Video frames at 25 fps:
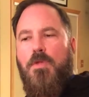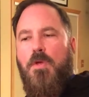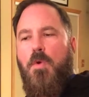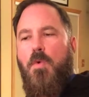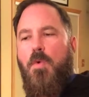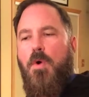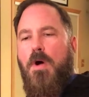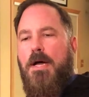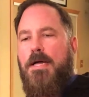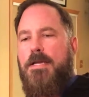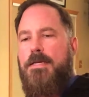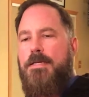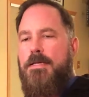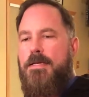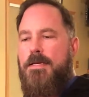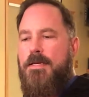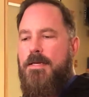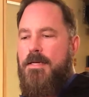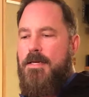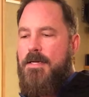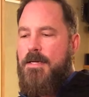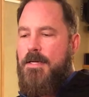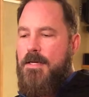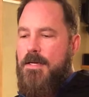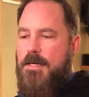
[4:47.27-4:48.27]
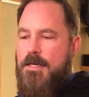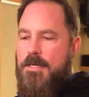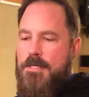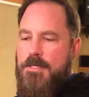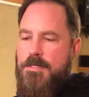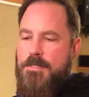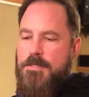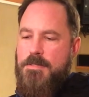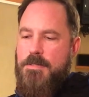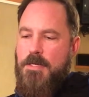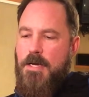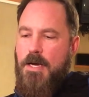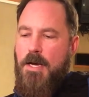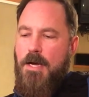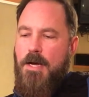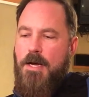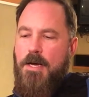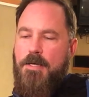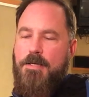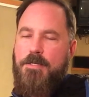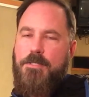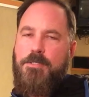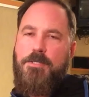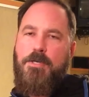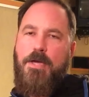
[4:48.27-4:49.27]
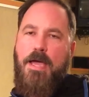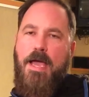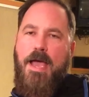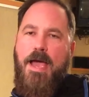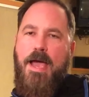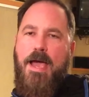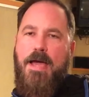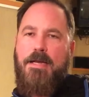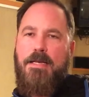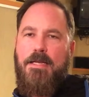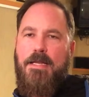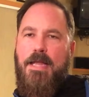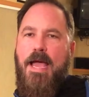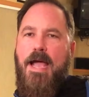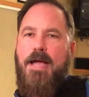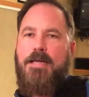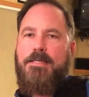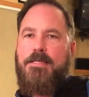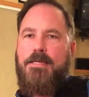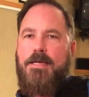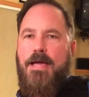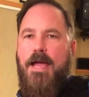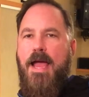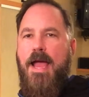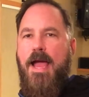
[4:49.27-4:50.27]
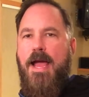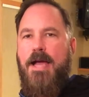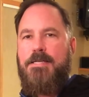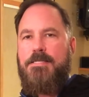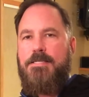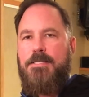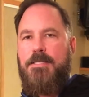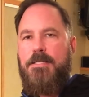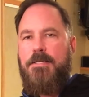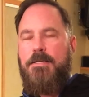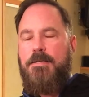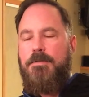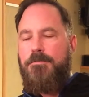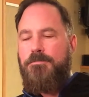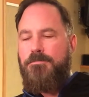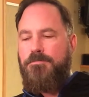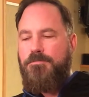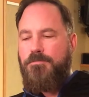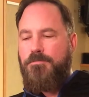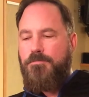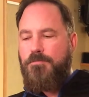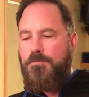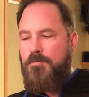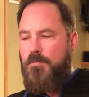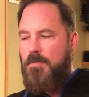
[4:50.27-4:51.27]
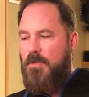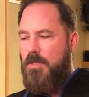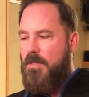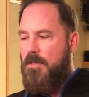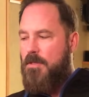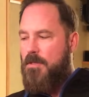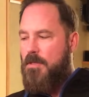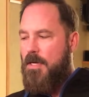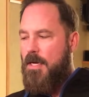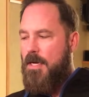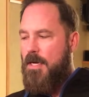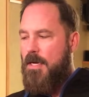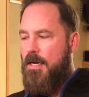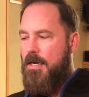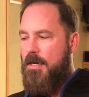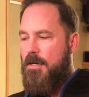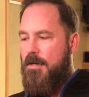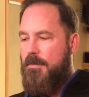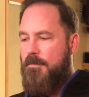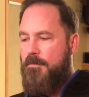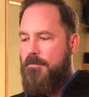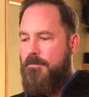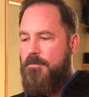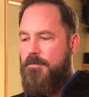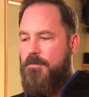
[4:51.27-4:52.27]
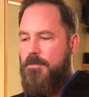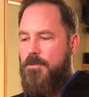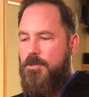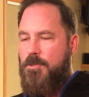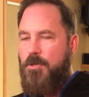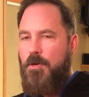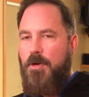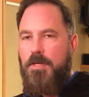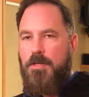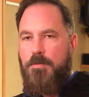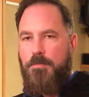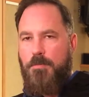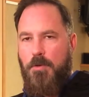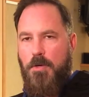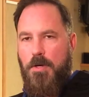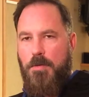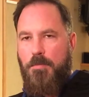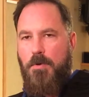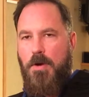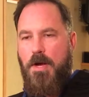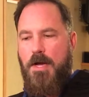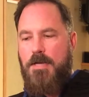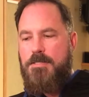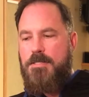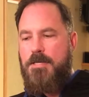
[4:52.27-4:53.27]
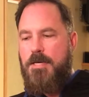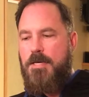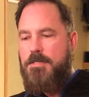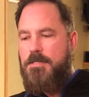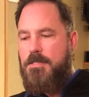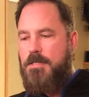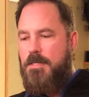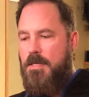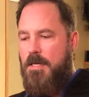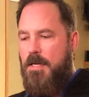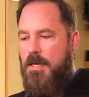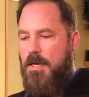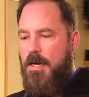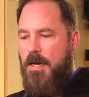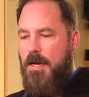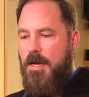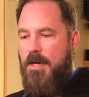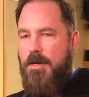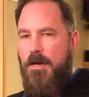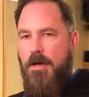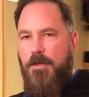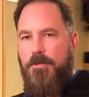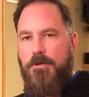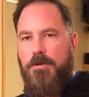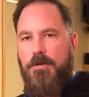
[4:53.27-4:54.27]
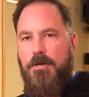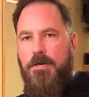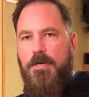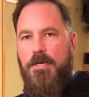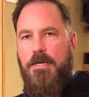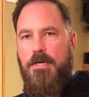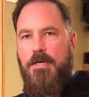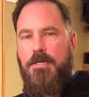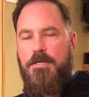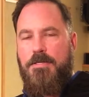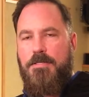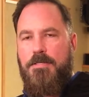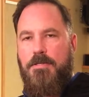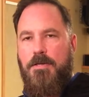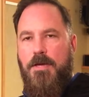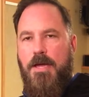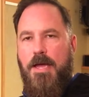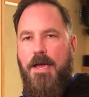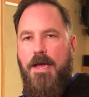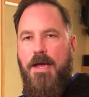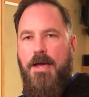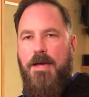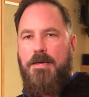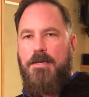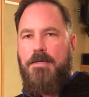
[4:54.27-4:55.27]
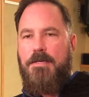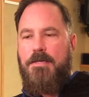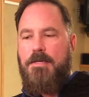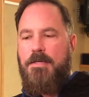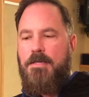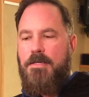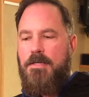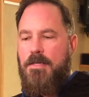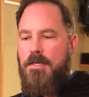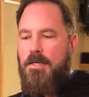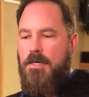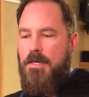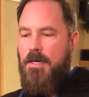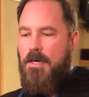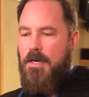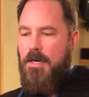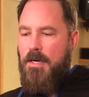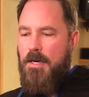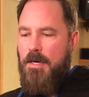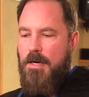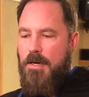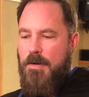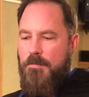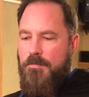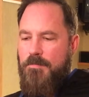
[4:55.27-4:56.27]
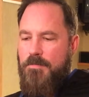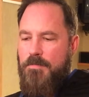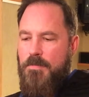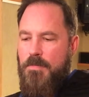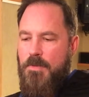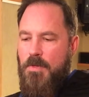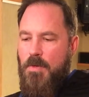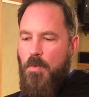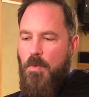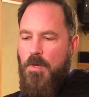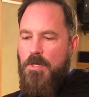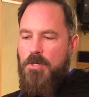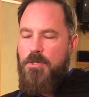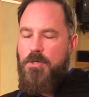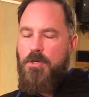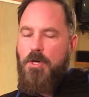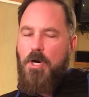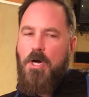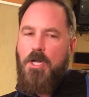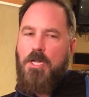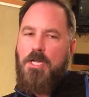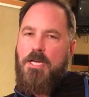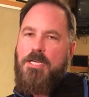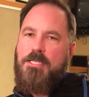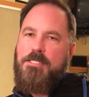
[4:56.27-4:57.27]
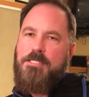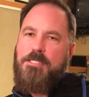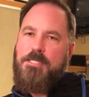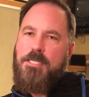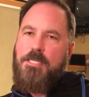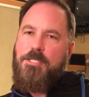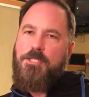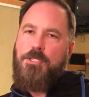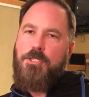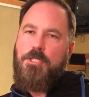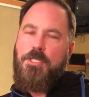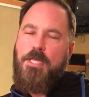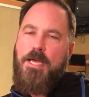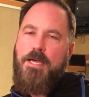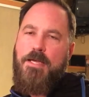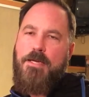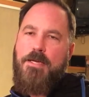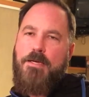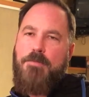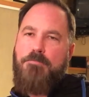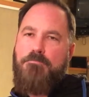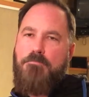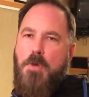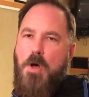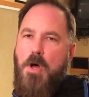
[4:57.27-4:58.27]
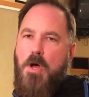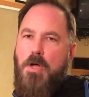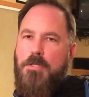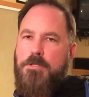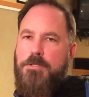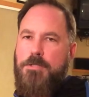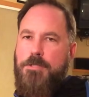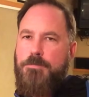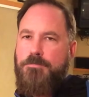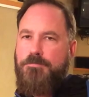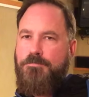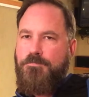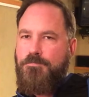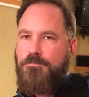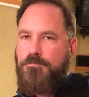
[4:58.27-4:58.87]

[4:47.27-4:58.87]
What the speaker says: One is to add lactic acid during the brewing process. Another is to add what you call acidulated malt.